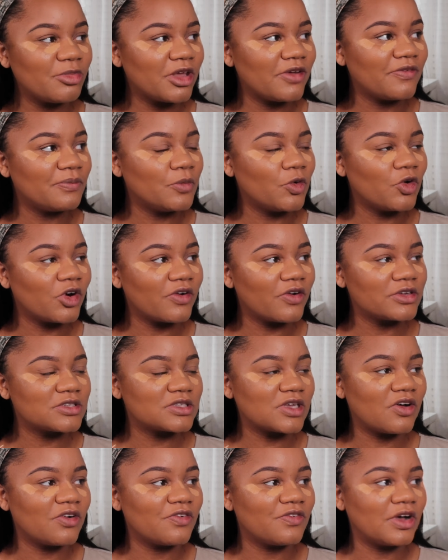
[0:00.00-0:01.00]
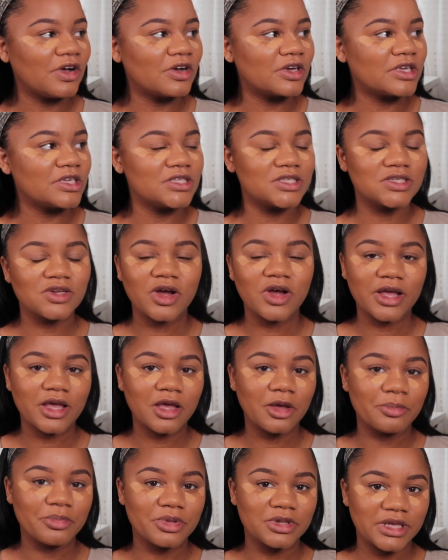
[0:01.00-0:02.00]
been more so focused on
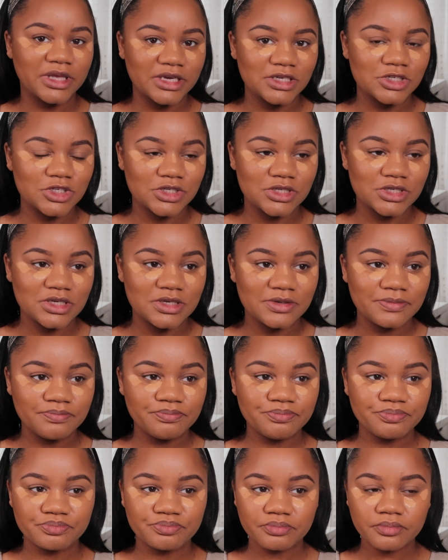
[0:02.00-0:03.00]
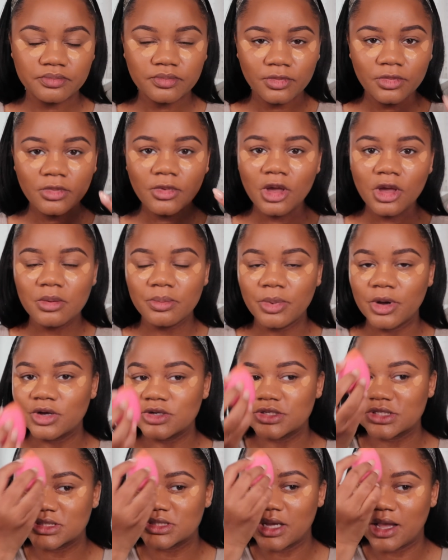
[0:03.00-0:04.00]
complexion
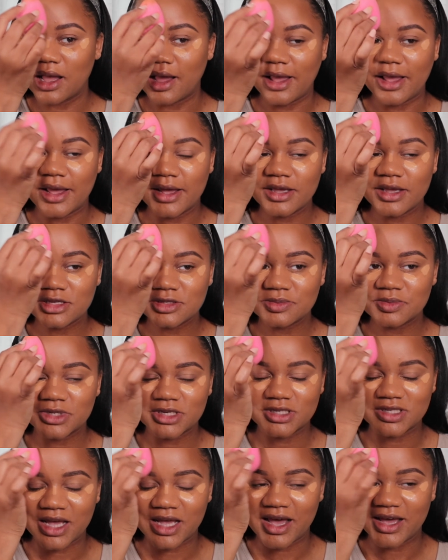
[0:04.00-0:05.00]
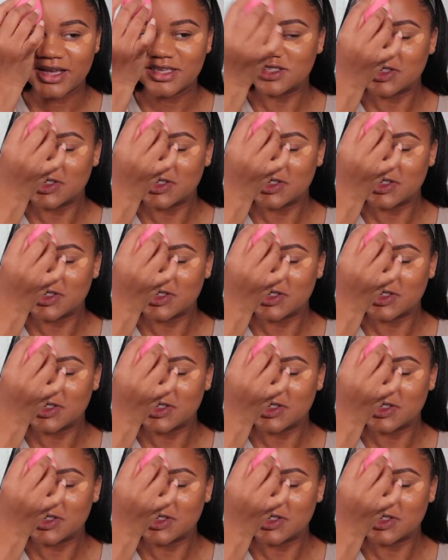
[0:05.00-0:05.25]
opposed to eyes because eyes